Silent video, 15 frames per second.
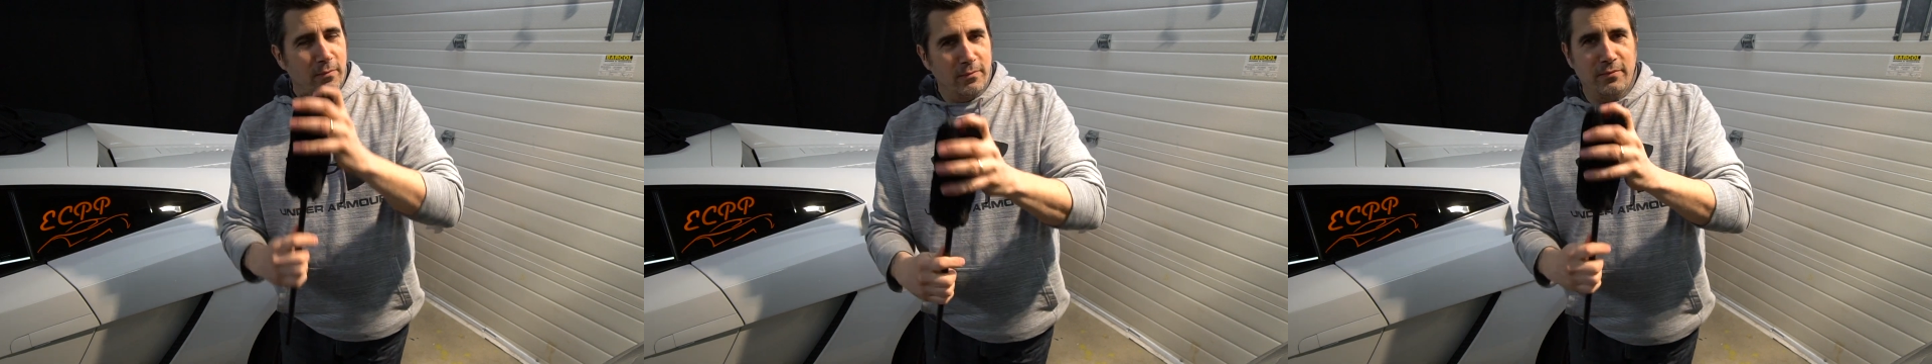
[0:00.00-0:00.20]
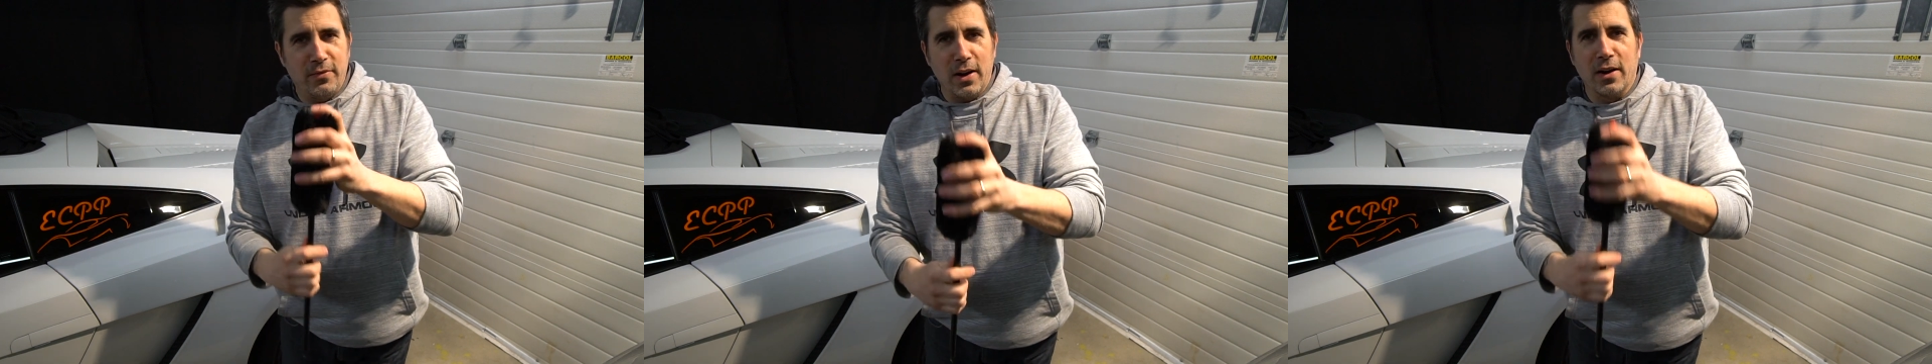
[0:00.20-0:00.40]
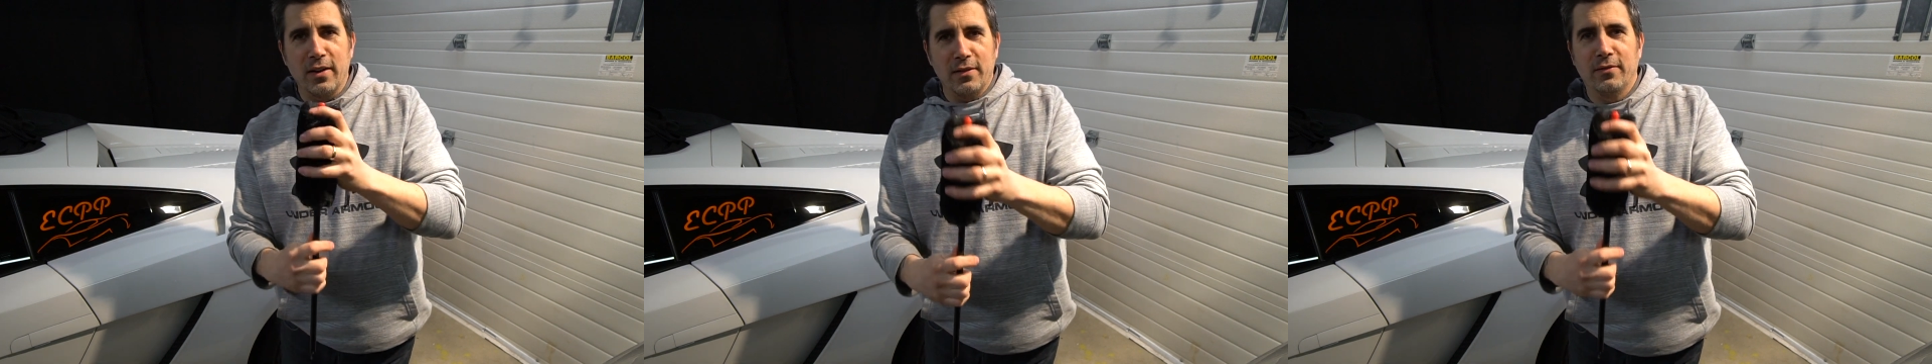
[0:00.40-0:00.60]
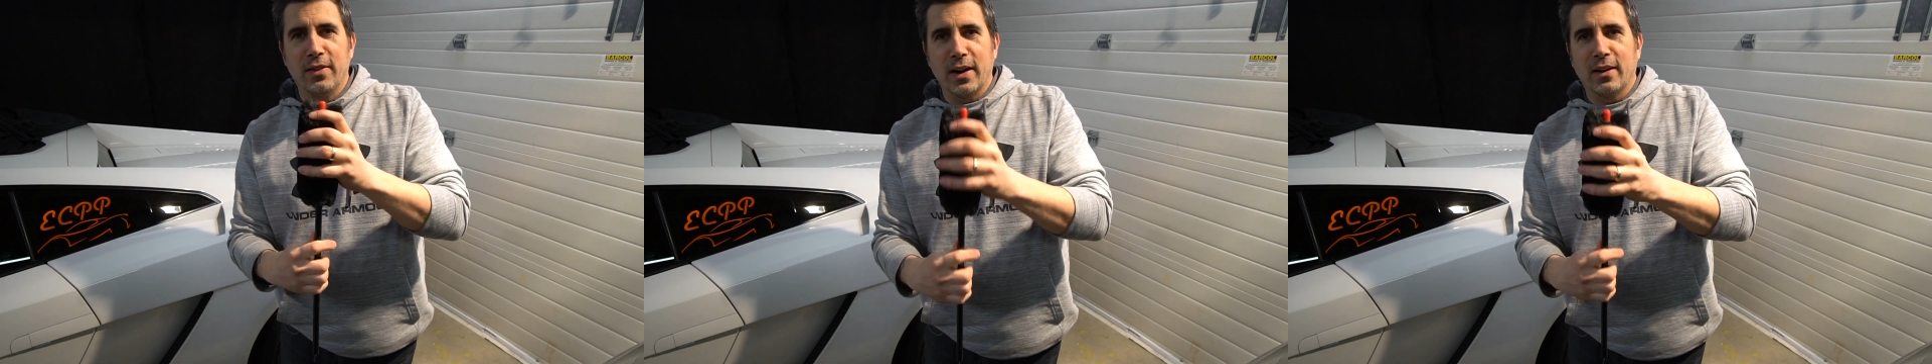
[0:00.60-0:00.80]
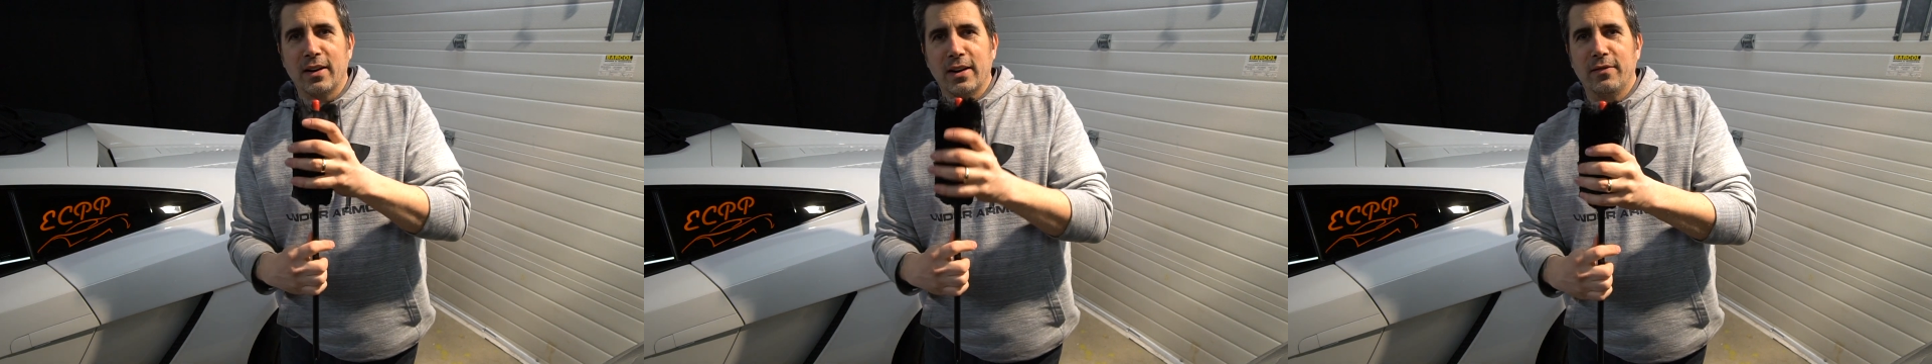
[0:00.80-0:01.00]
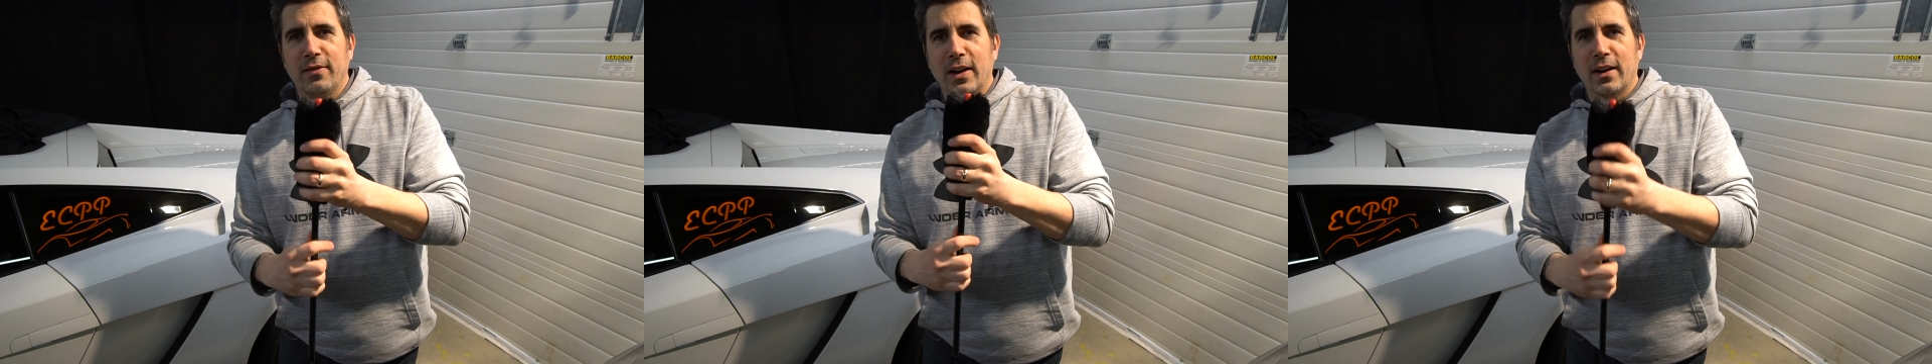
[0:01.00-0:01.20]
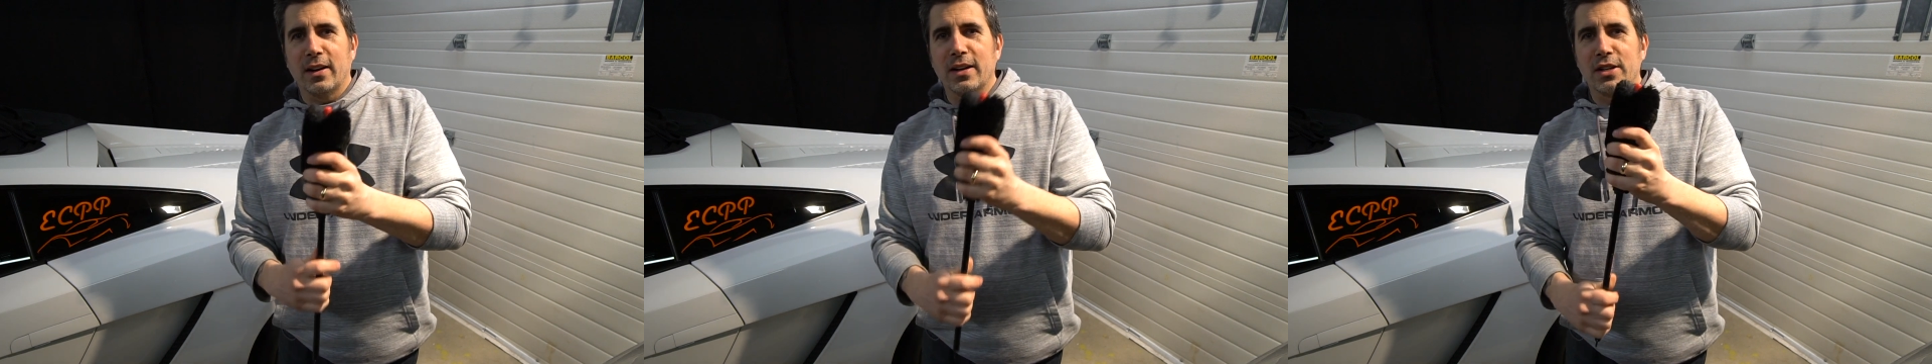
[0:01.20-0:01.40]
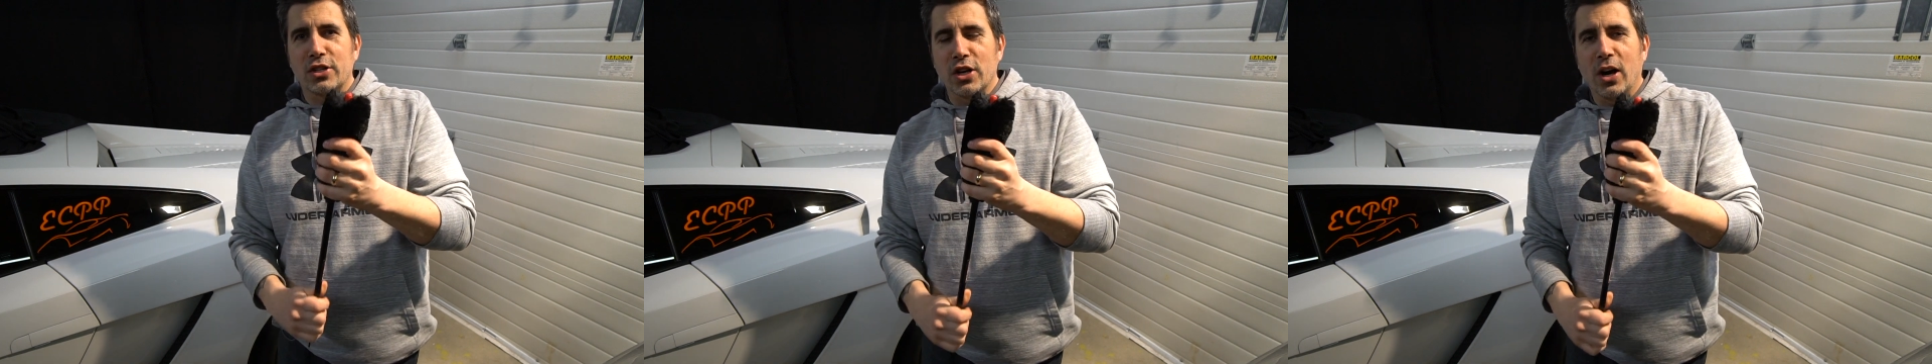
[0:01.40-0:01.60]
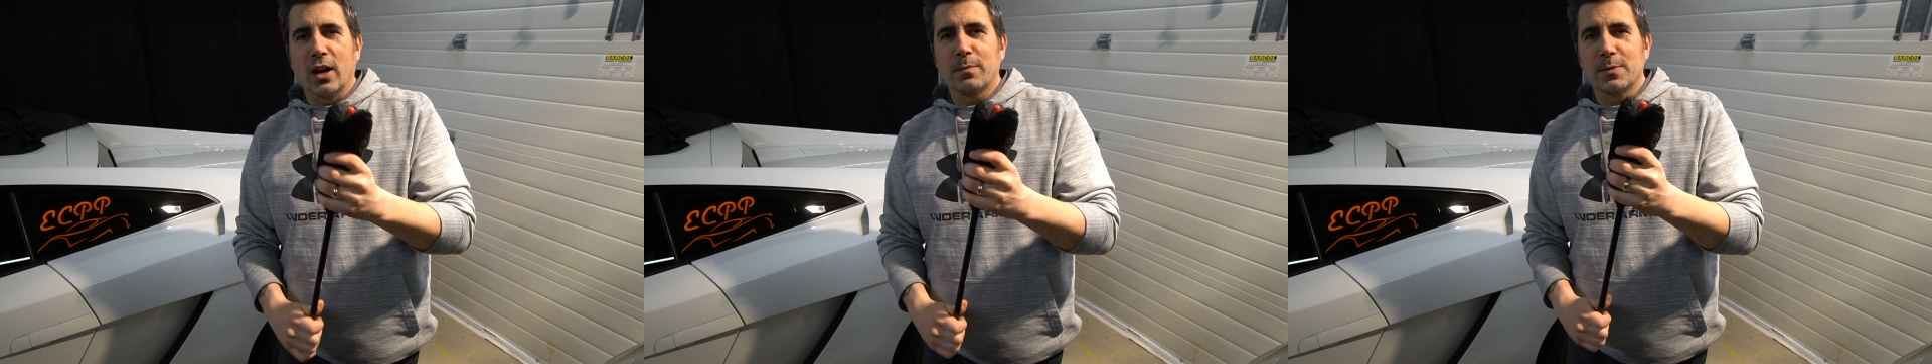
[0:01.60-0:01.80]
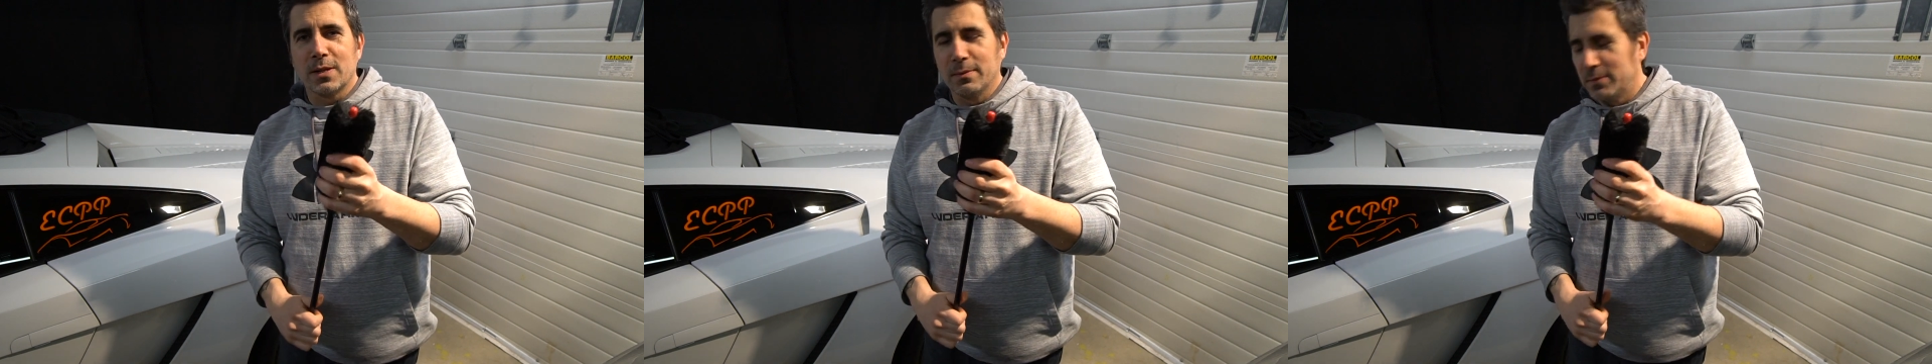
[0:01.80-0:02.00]
Very, very, very
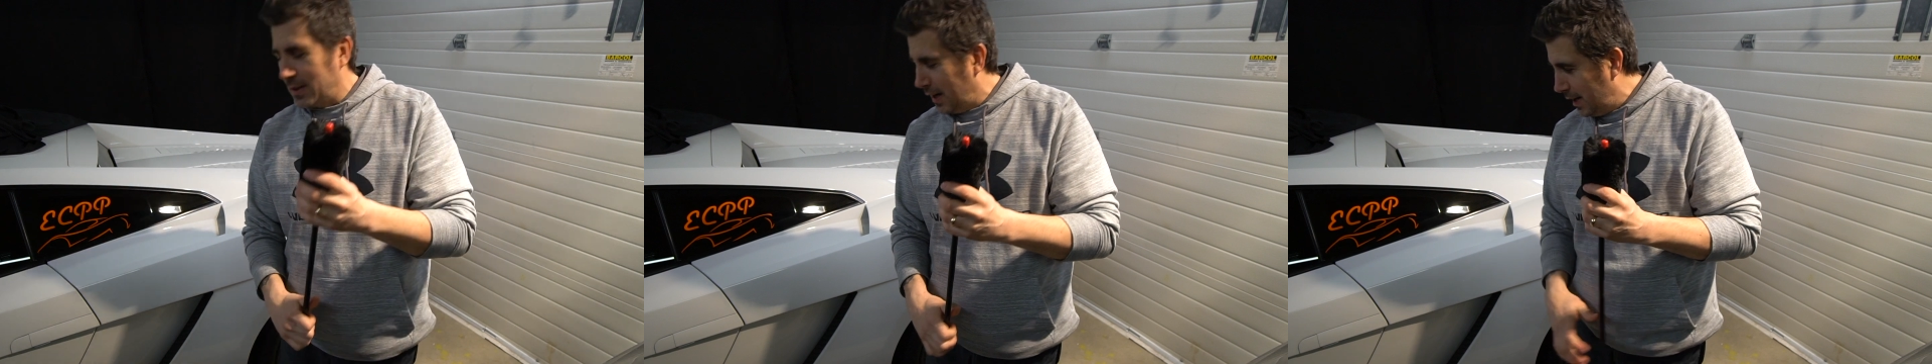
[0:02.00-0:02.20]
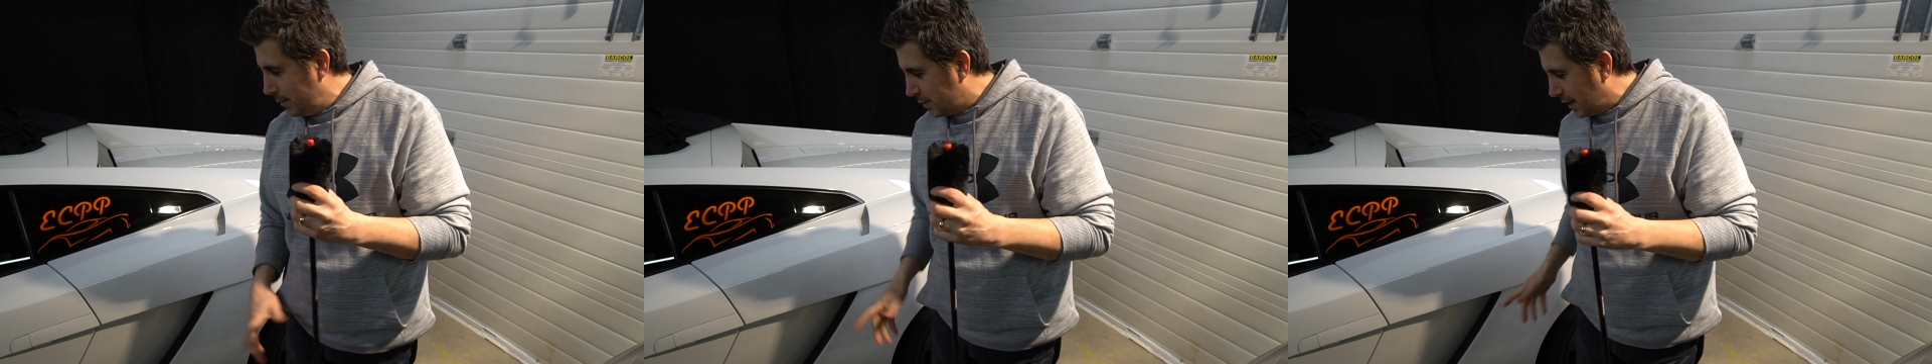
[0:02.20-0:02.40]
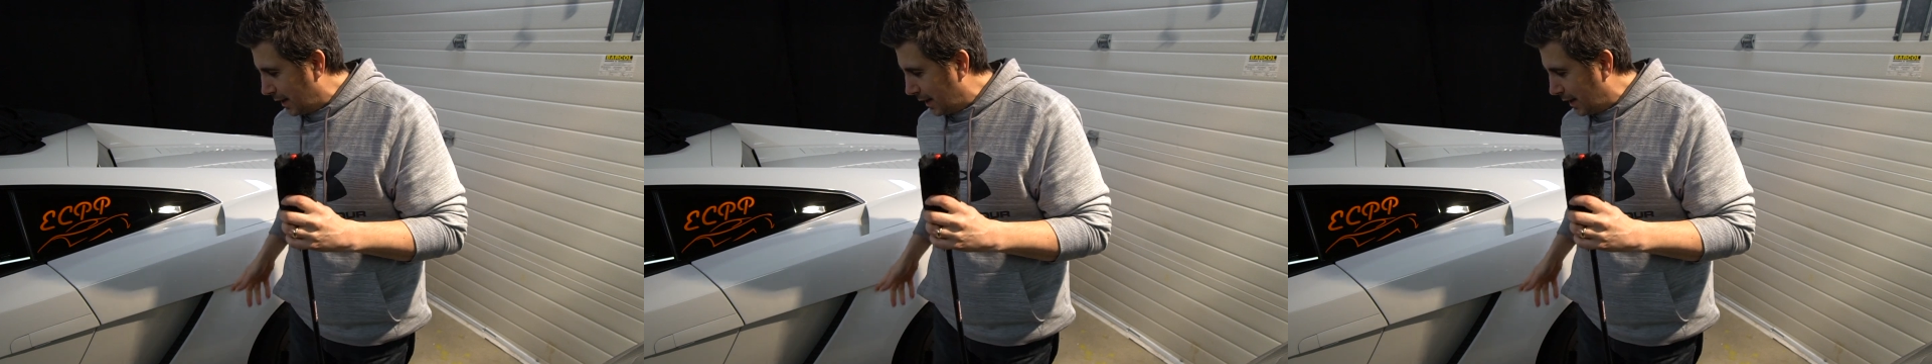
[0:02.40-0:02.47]
sharp sometimes